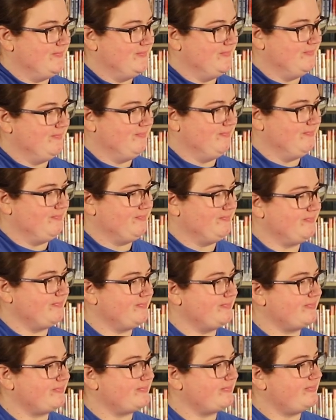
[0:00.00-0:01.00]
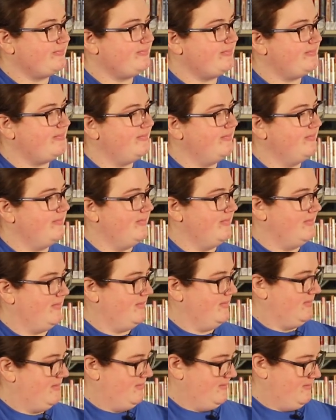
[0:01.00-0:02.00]

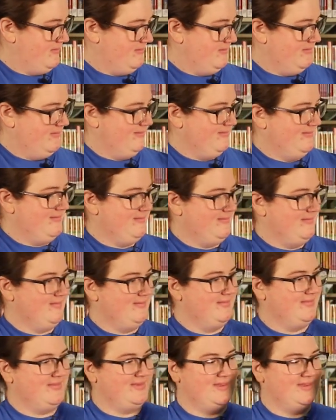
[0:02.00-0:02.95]
[no speech]